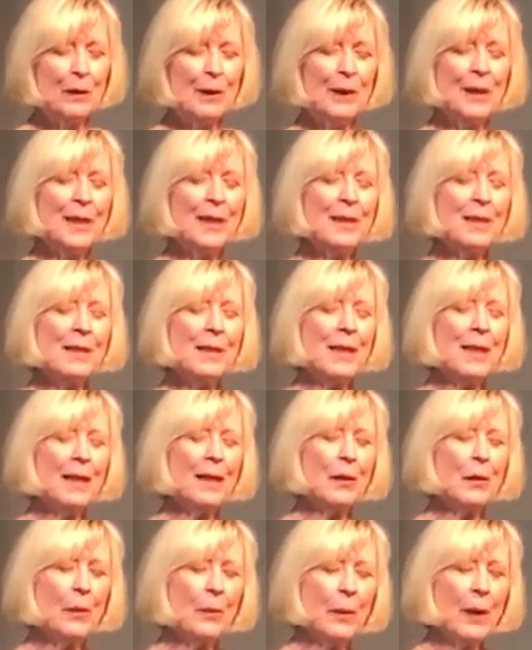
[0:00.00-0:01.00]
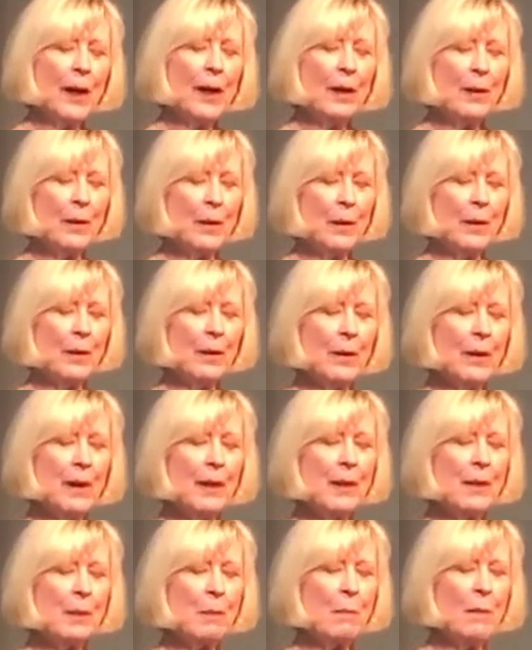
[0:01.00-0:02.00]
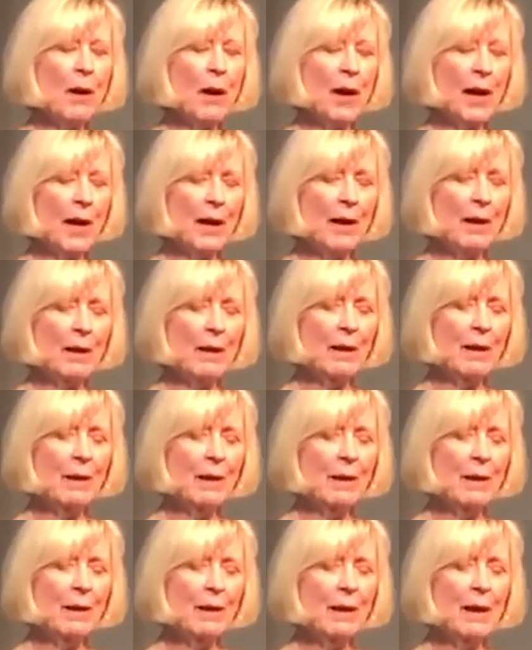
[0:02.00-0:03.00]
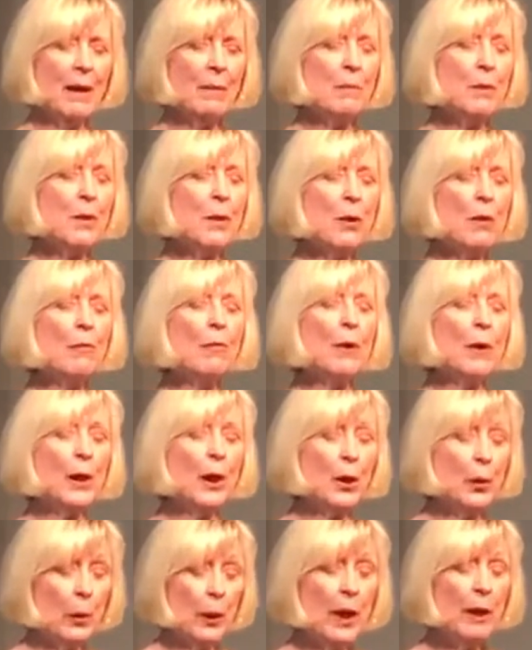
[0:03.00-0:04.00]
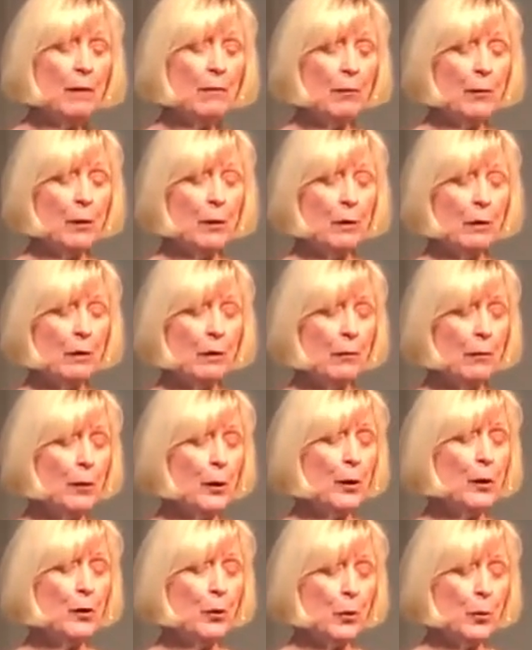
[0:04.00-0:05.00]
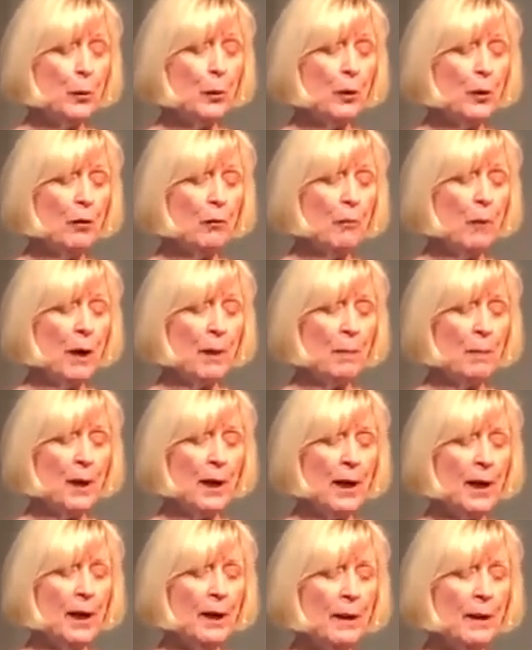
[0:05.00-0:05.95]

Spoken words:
This and greater is mine. I'm so very grateful for the truth of my being.